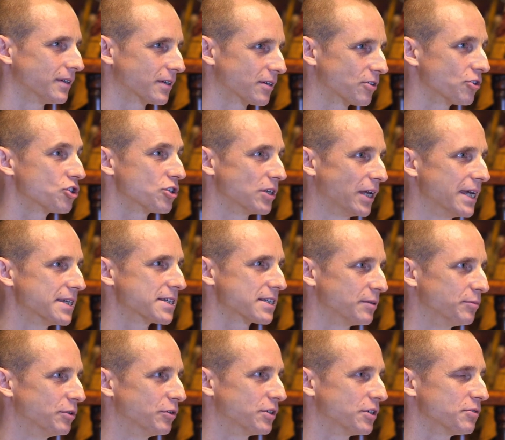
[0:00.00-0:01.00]
Krishna asked
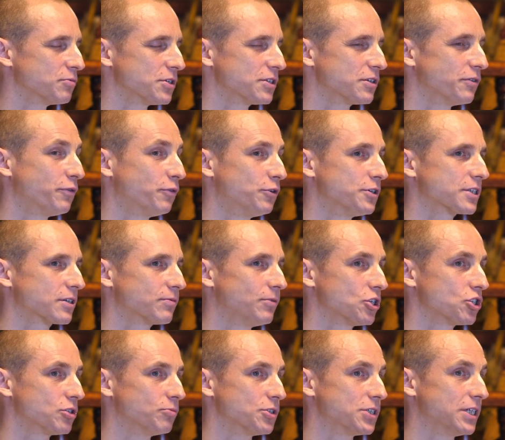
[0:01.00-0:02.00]
him, that was the first
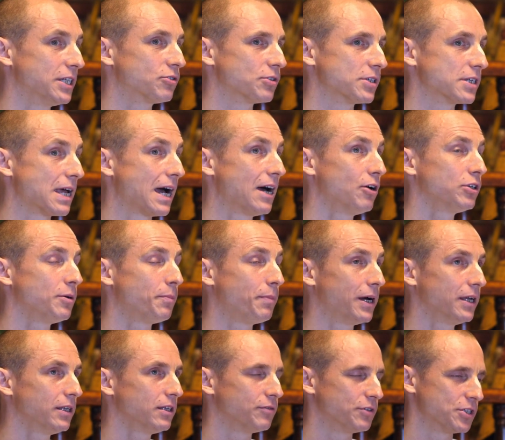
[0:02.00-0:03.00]
question, he was interested, how the
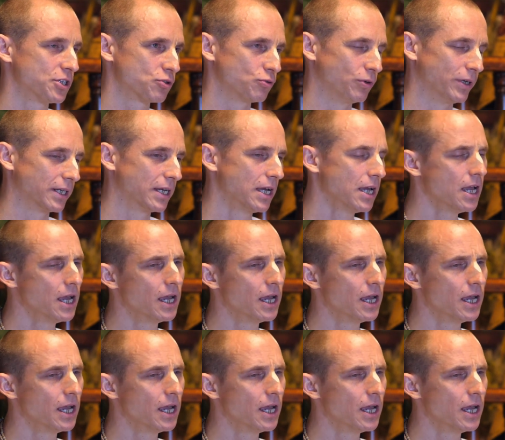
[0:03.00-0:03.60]
Pandavas doing?